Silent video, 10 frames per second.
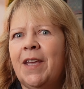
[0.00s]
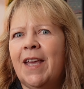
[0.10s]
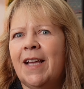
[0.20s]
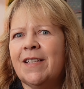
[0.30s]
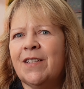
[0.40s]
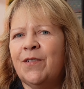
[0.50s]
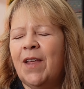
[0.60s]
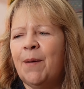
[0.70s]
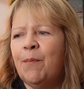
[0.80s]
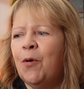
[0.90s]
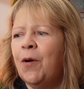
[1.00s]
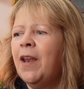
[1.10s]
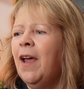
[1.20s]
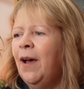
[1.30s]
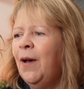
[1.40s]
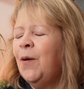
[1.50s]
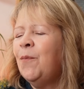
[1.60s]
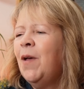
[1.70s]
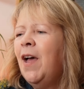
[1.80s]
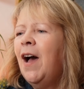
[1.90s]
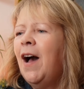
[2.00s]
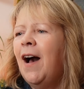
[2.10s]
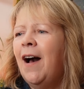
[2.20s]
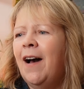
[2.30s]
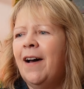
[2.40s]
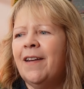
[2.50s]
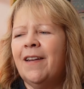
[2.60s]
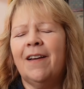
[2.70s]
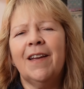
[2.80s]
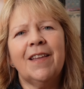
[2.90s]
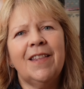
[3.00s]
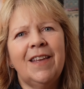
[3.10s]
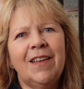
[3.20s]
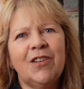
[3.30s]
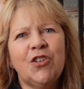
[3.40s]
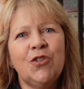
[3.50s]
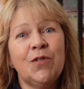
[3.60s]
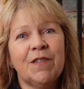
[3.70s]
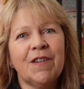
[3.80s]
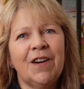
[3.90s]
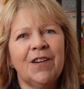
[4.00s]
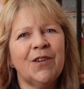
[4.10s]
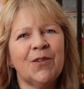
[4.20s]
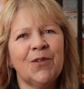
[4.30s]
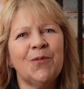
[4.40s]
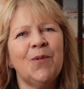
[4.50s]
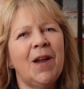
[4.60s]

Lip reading: get to that point. Unlike the Judith cardigan,